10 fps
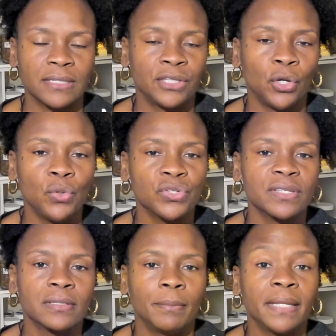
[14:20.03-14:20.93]
Those are
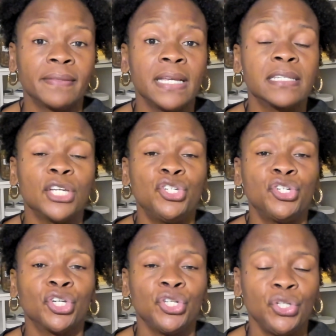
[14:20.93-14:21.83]
some of the things that you
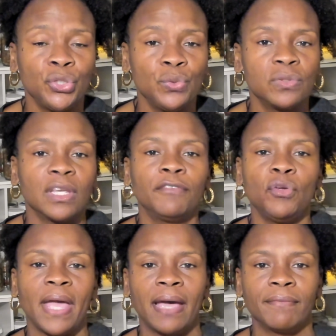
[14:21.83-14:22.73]
can use if you
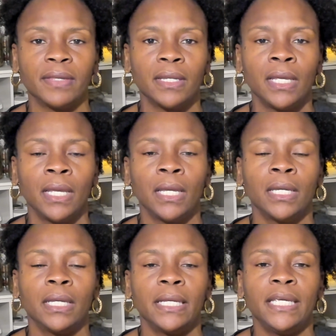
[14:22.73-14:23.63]
having
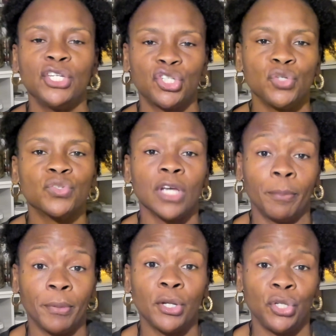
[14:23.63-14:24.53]
issues
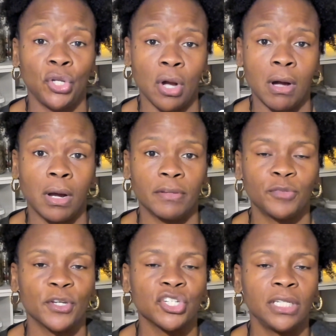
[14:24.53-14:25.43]
up under your arm,
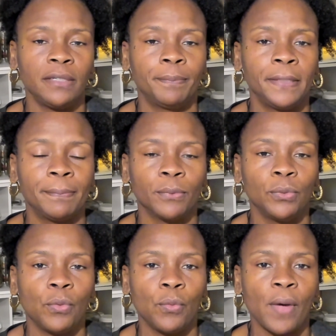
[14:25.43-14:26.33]
especially people
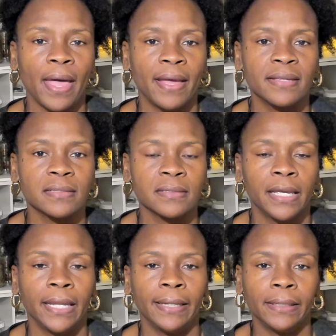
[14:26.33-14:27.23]
who has,
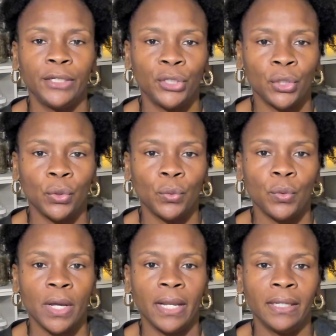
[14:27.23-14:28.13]
you know,
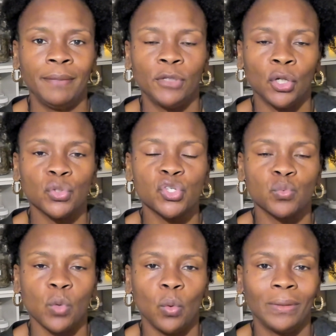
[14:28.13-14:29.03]
lymph nodes
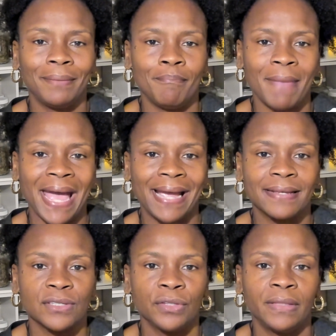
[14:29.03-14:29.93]
swollen,
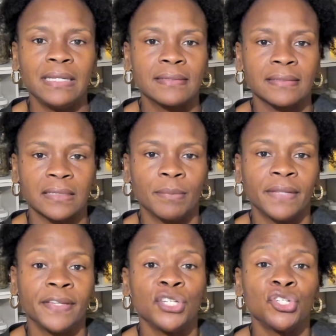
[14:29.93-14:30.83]
mass. These are some of the
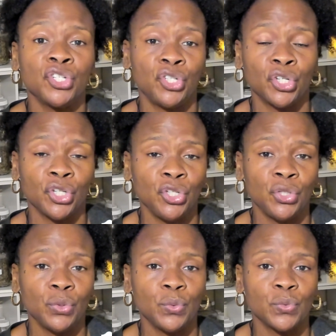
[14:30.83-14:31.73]
things that you can
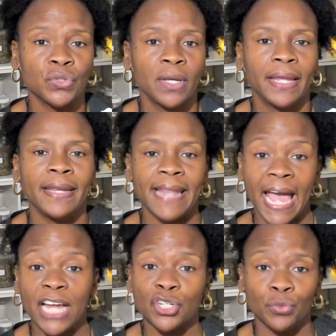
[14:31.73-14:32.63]
use,
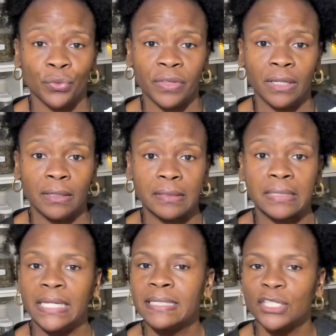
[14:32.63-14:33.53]
natural things
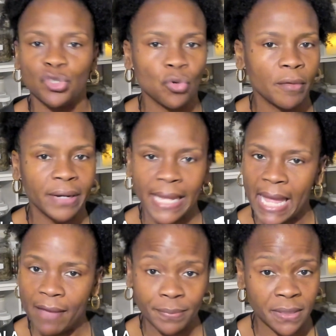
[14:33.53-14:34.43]
that you already
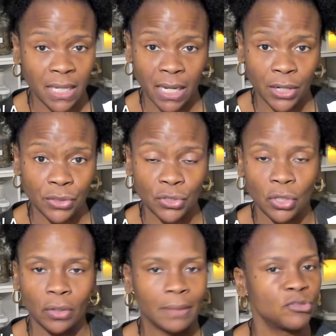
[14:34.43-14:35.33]
have upstairs. You
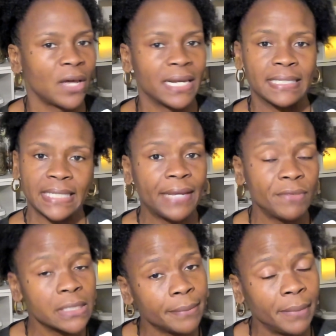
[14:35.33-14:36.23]
know, I'm trying to save you
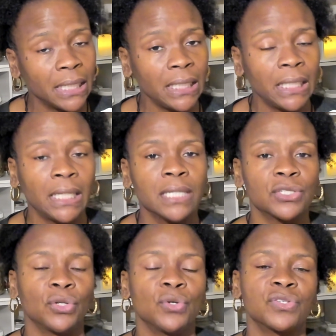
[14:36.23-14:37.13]
some money,
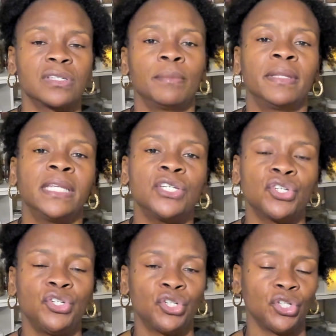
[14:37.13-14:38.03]
so those are some of the things
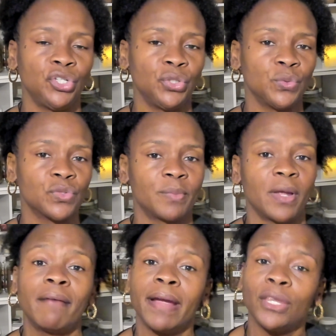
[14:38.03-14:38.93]
that you can use. But
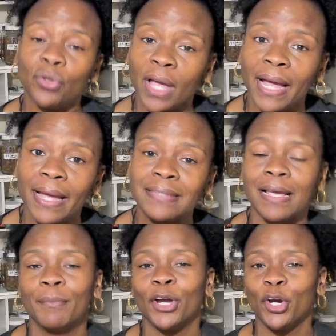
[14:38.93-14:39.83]
all right, you guys,
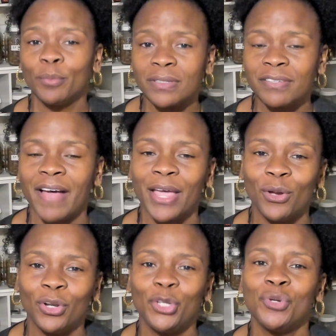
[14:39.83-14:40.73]
I'm Herbalist
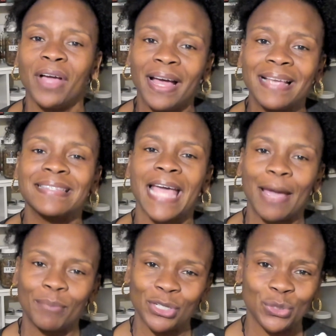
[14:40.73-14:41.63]
Viola. You guys,
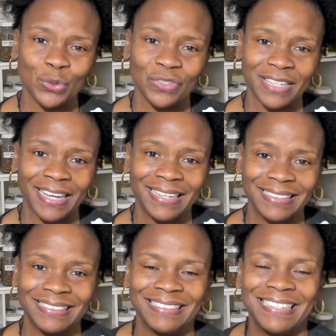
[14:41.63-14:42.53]
happy Tuesday.
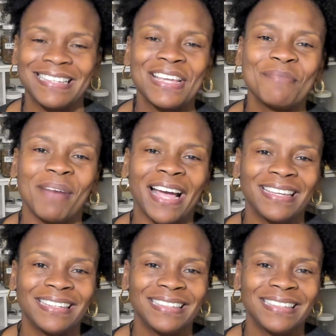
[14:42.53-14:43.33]
Bye.